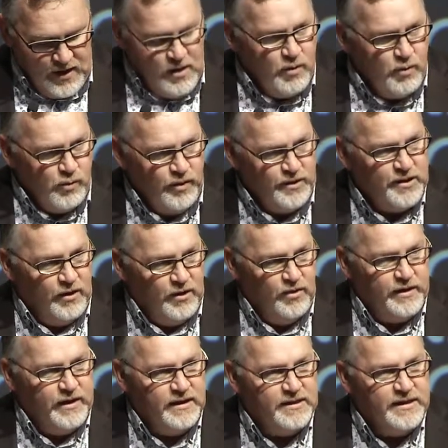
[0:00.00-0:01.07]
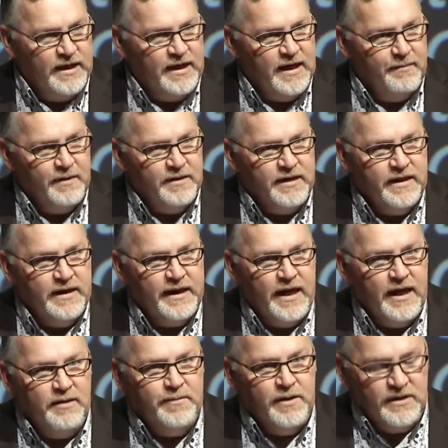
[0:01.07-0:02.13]
We're also looking at setting up a
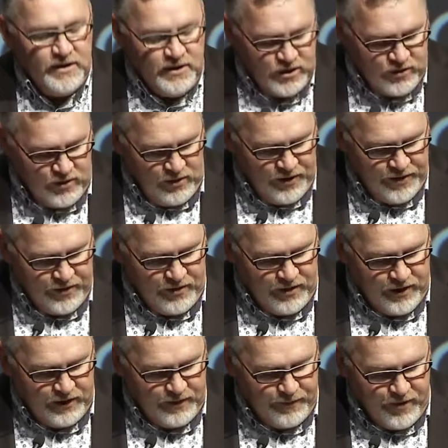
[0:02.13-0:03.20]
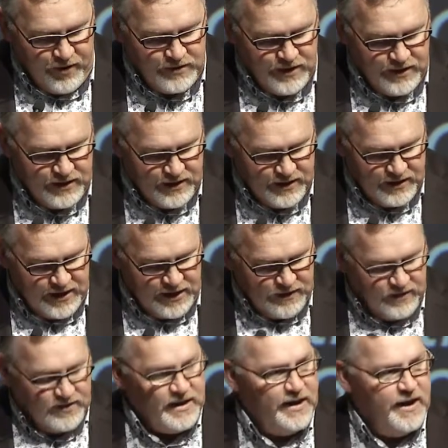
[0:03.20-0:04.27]
dedicated building control authority to process consents for
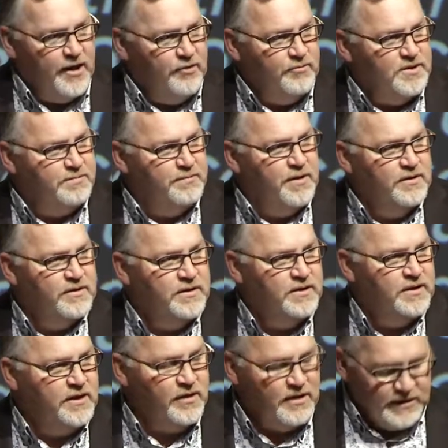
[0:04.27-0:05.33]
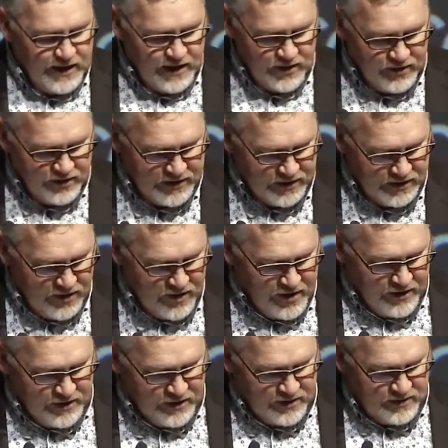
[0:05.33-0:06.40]
state homes built to those standardised
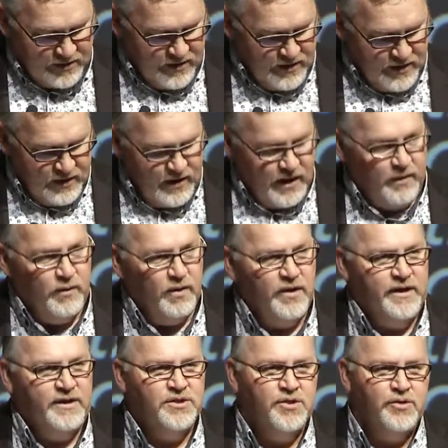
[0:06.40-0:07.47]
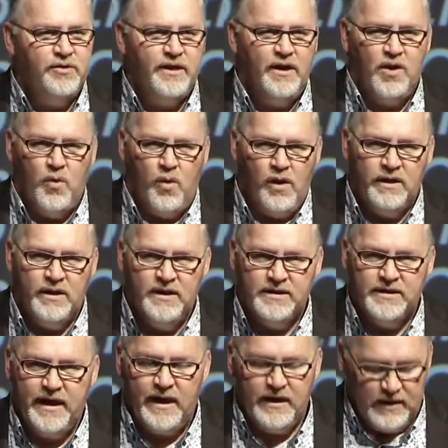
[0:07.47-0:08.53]
designs. And we're ensuring our quality
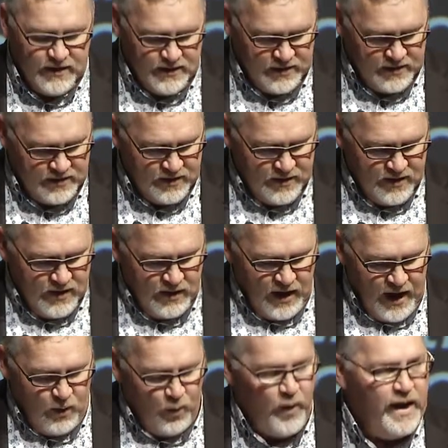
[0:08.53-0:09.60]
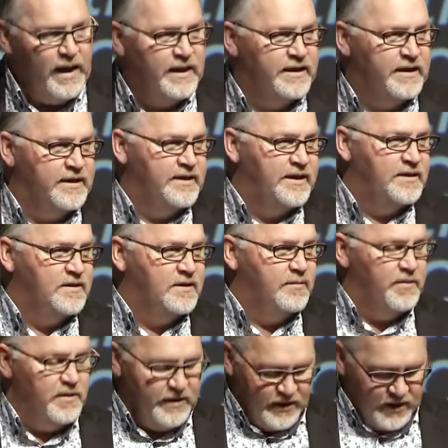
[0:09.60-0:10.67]
standards are well in excess of the
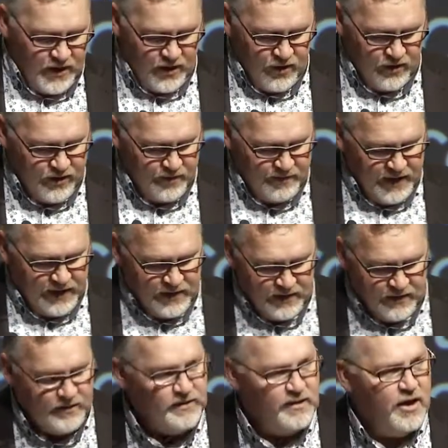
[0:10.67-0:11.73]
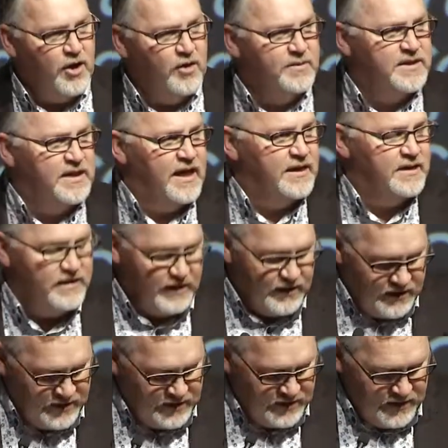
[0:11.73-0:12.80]
building code and meeting the Homestar
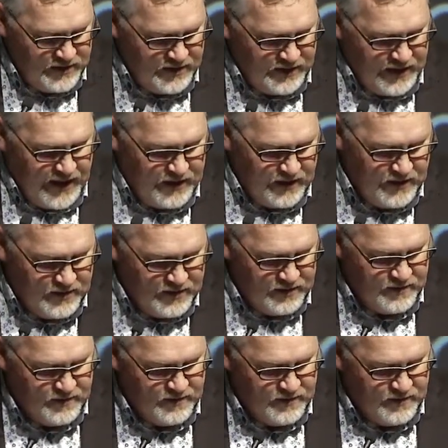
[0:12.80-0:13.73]
6 standards.